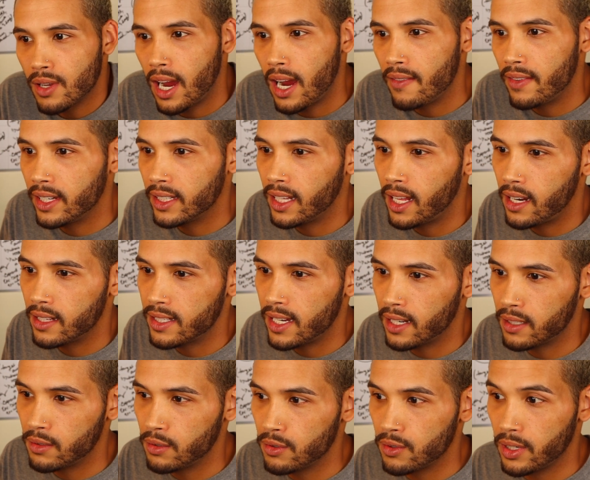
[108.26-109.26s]
having a lot of
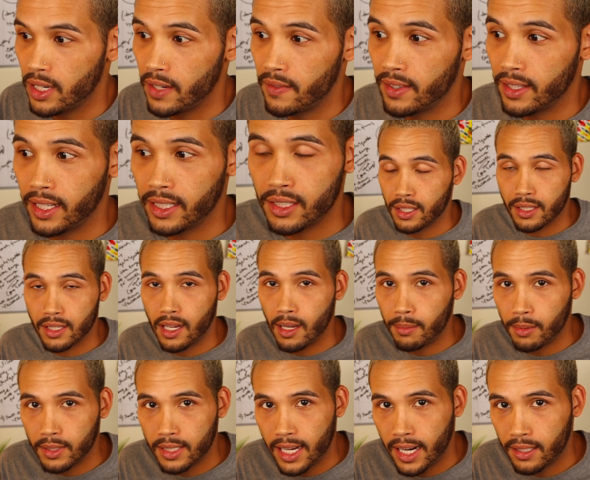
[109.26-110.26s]
tattoos or even like just a
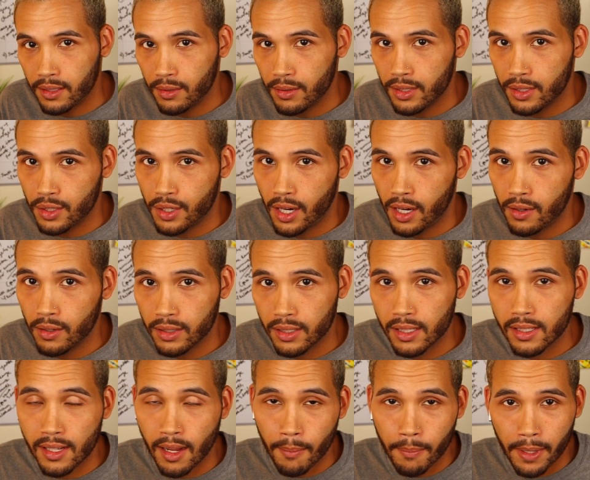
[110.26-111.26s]
couple of tattoos in general to
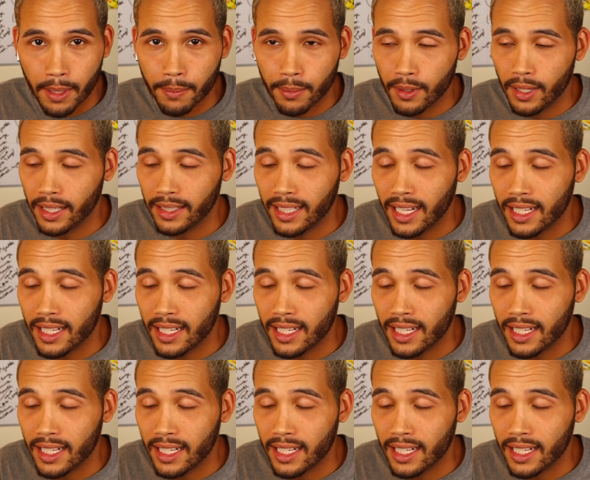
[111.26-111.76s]
some people like